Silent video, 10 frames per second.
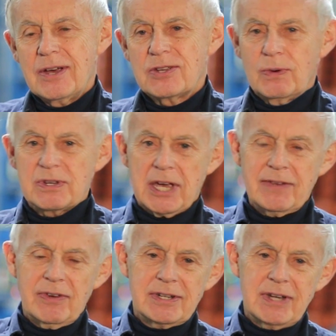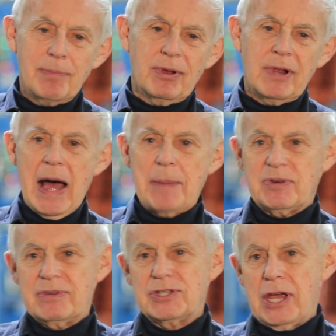So it's kind of a double
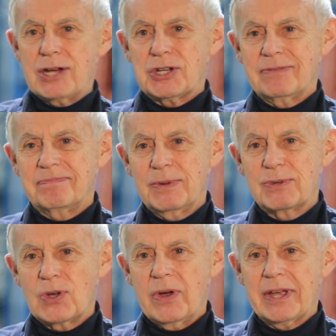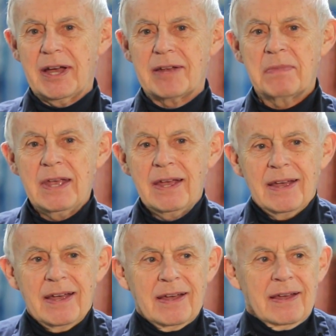optimization that was going on.
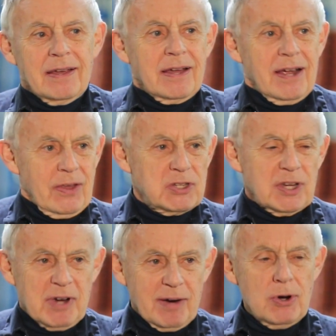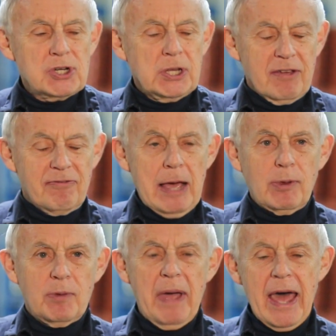There's some commercially
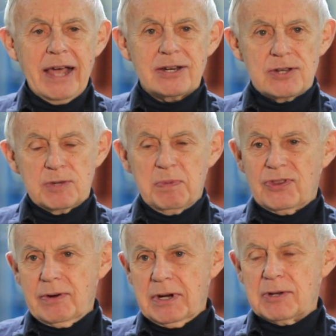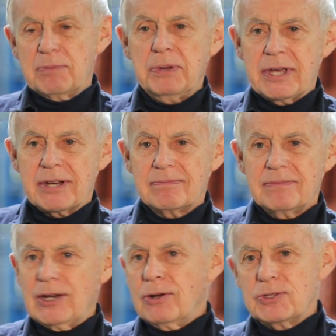available packages, but they're incomplete.
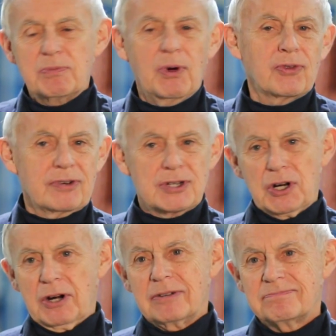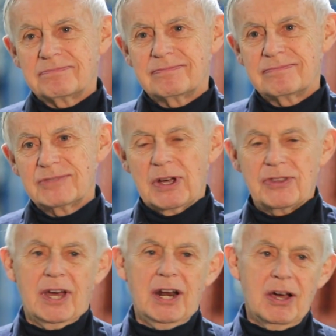They don't do both for sure. So I
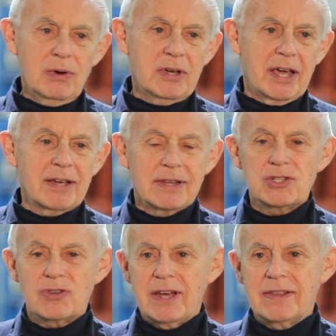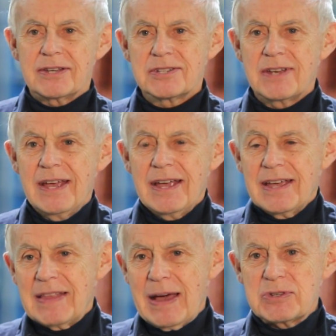thought, oh, okay, let's try this.
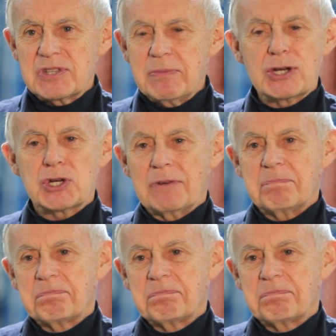That was the mission.